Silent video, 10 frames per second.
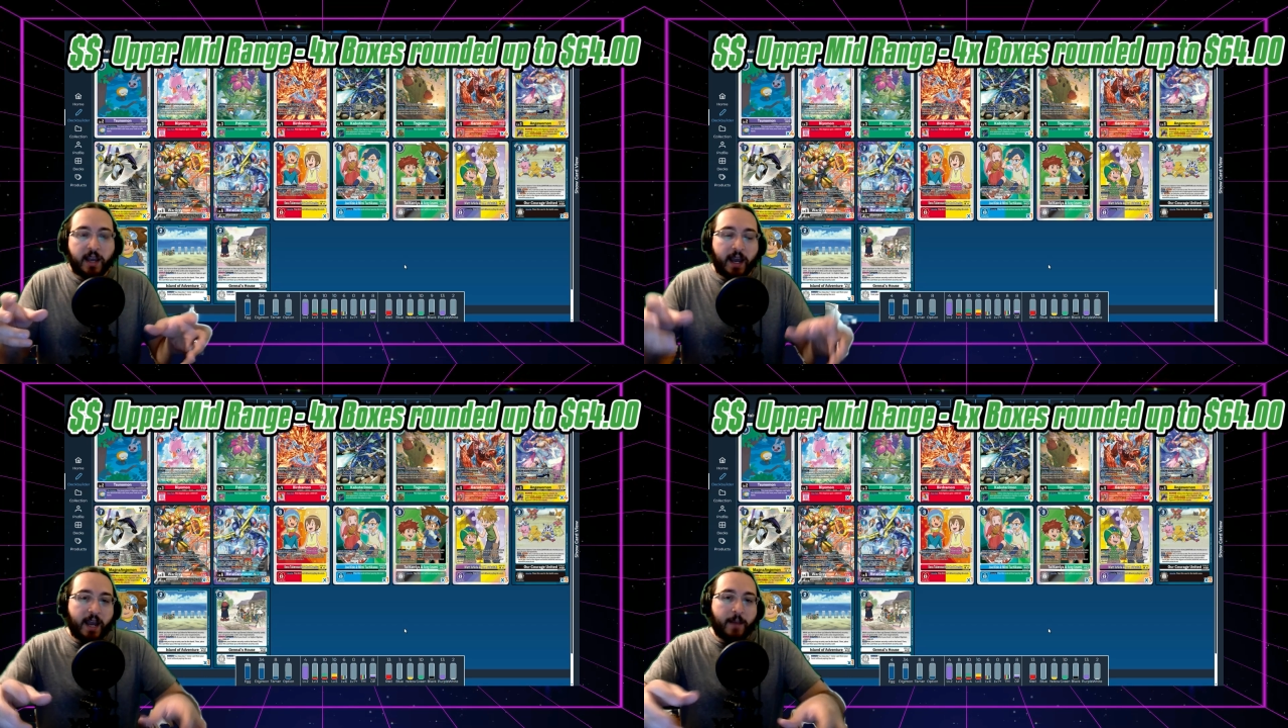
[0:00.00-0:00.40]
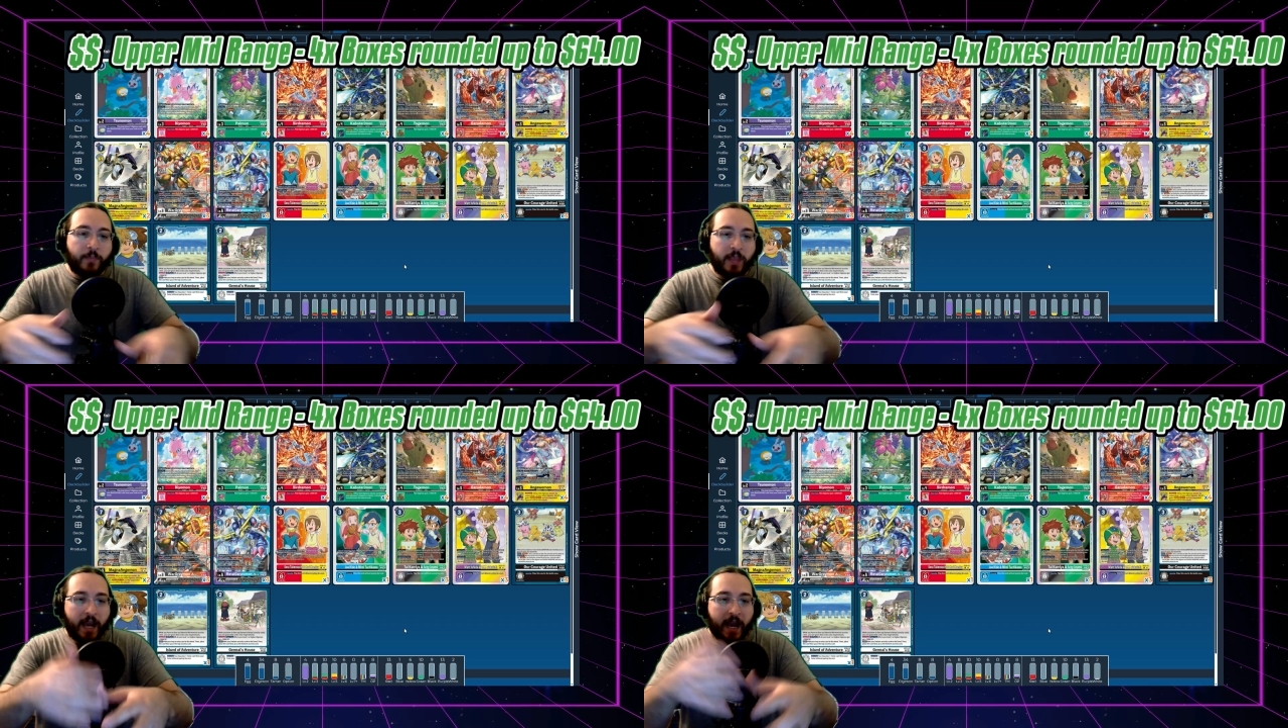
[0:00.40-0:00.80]

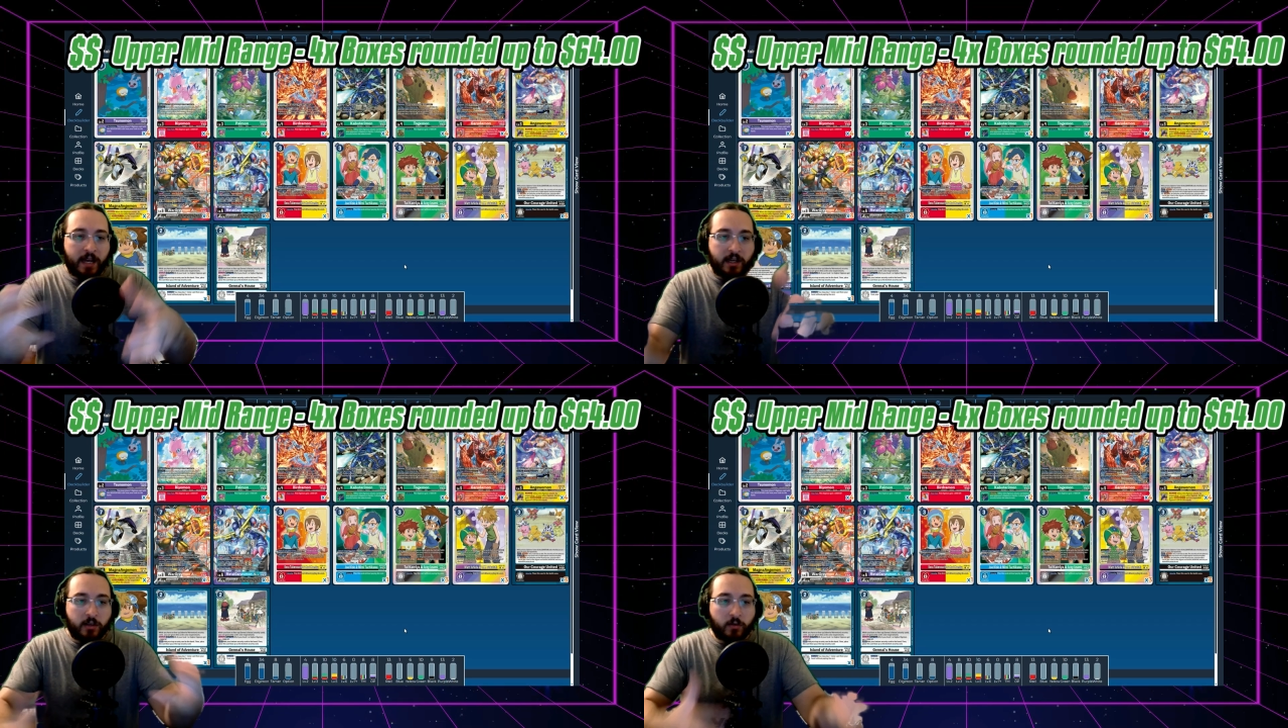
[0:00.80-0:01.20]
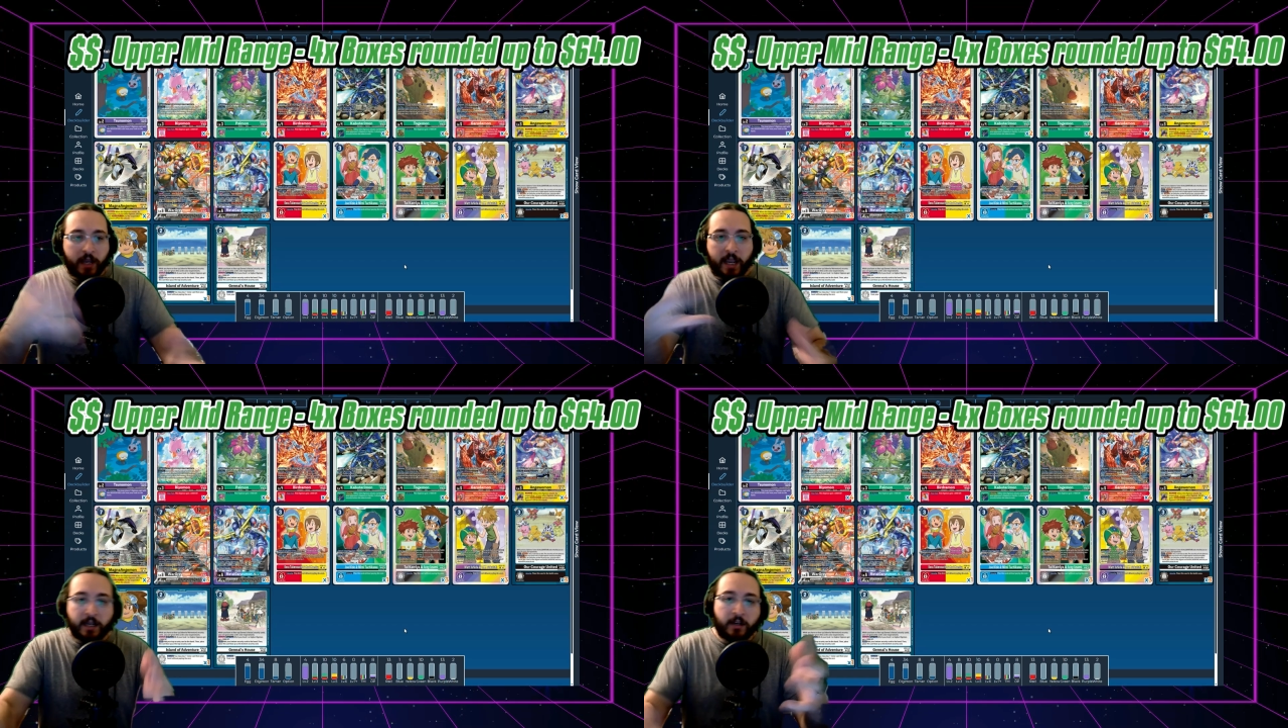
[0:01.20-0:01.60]
and you're
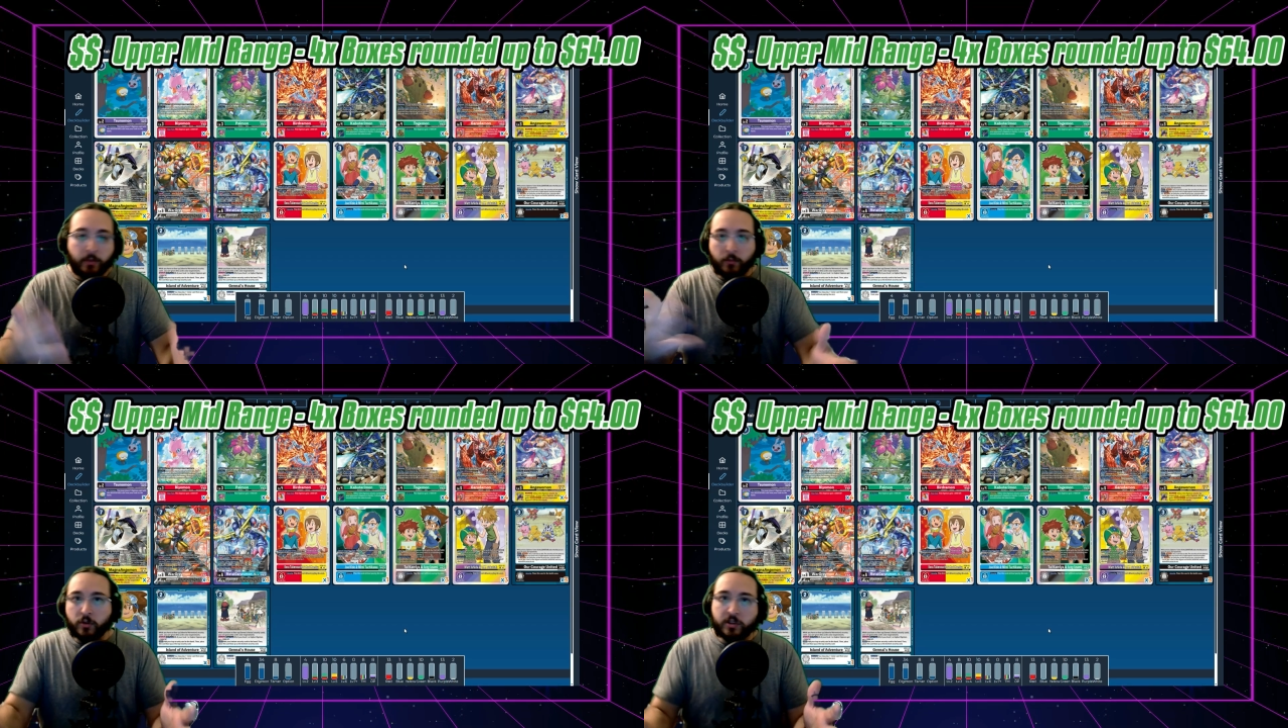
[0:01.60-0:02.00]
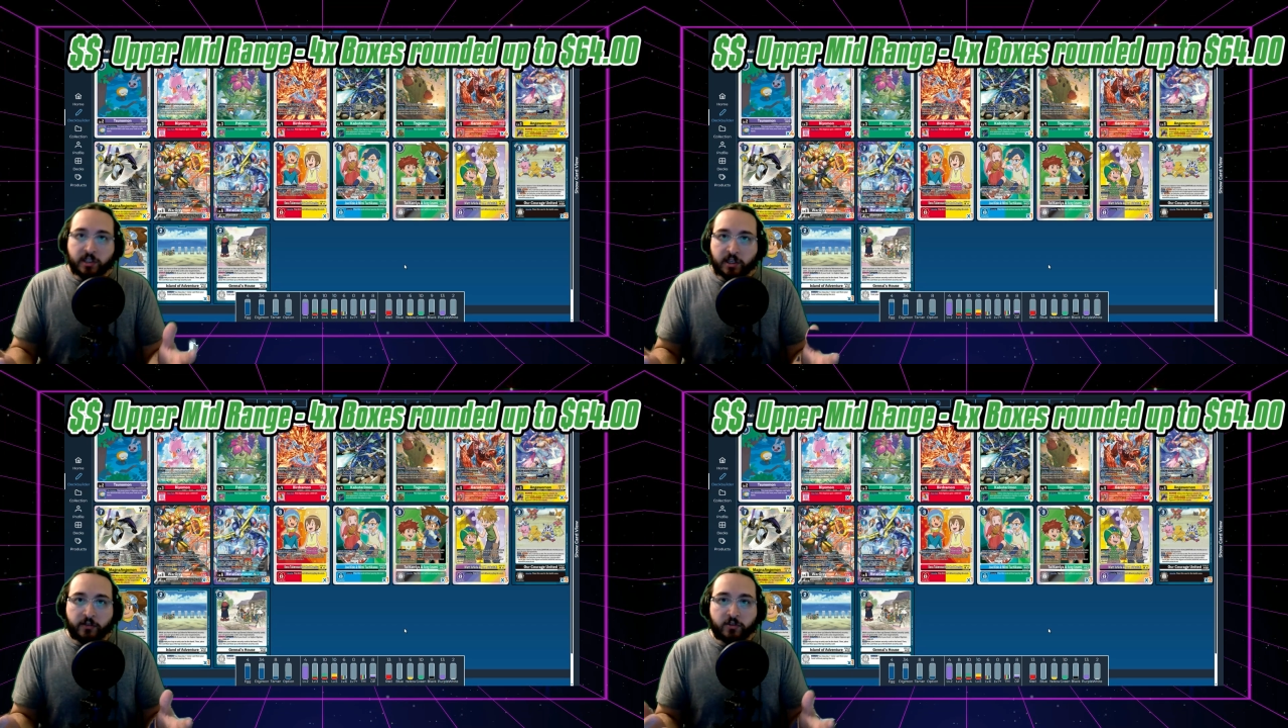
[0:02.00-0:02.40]
getting a little bit more into
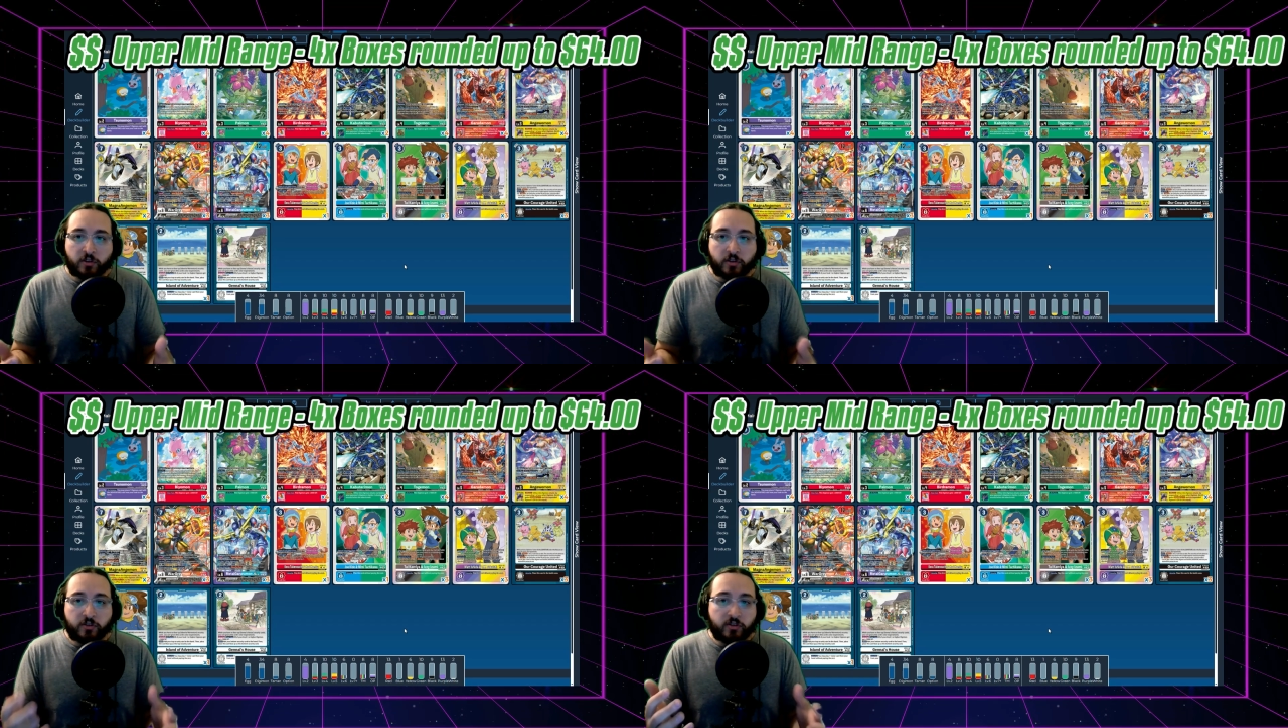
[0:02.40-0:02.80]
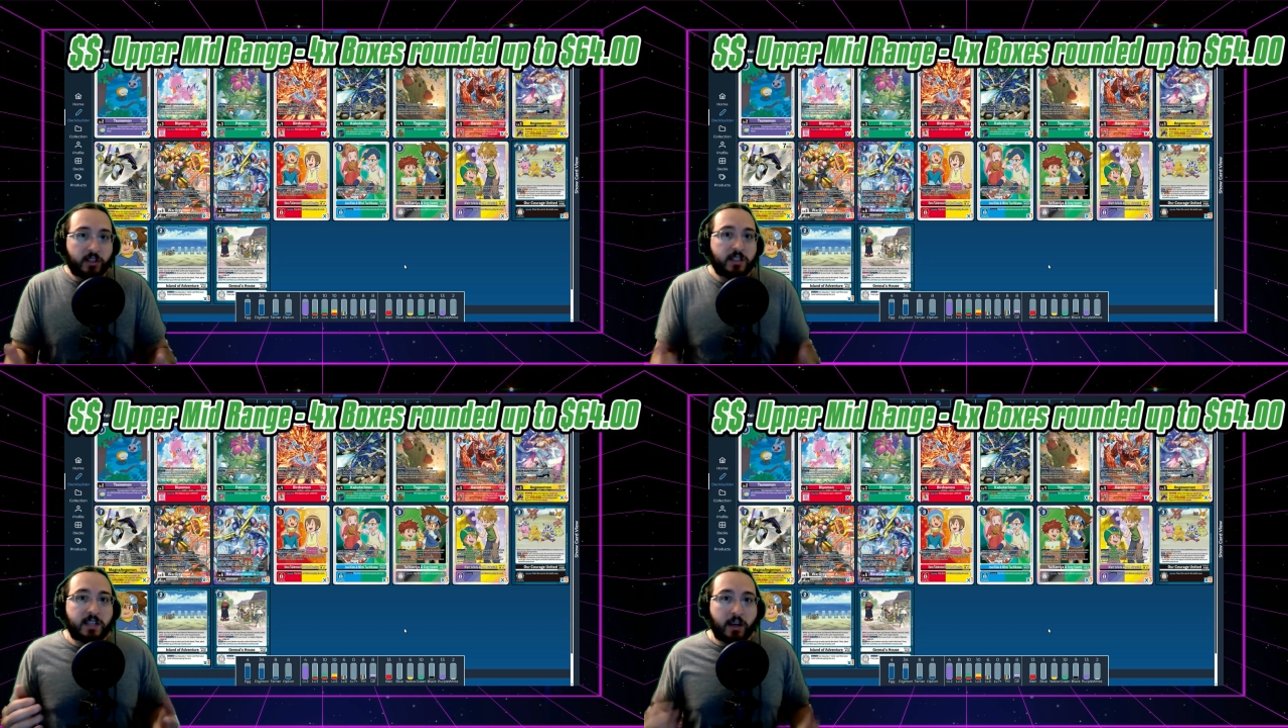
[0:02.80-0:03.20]
this kind of
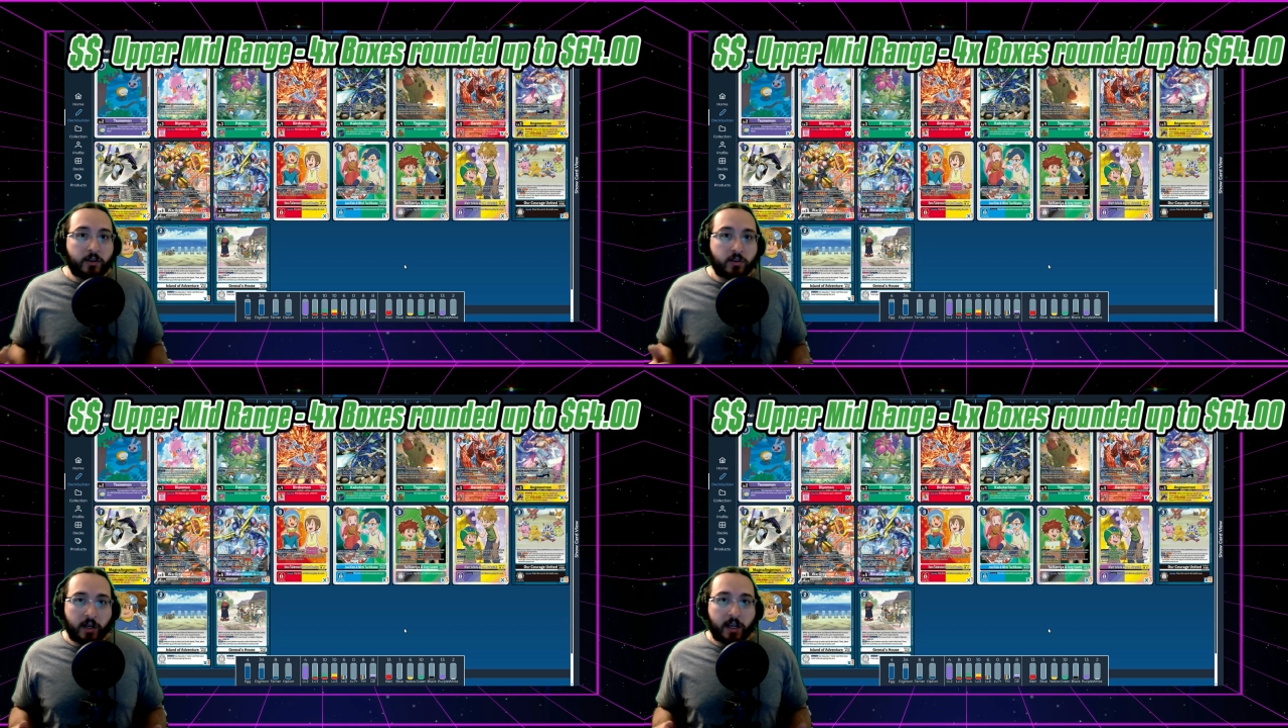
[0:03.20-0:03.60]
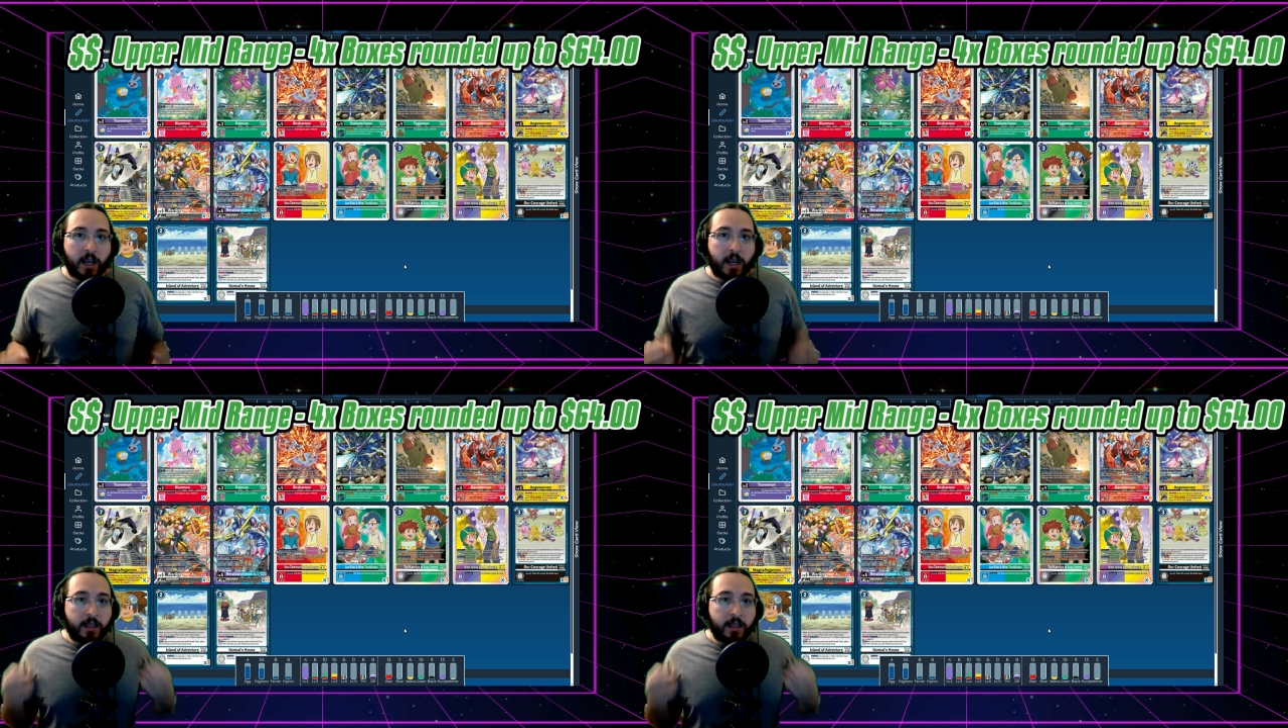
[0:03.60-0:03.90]
constructed territory.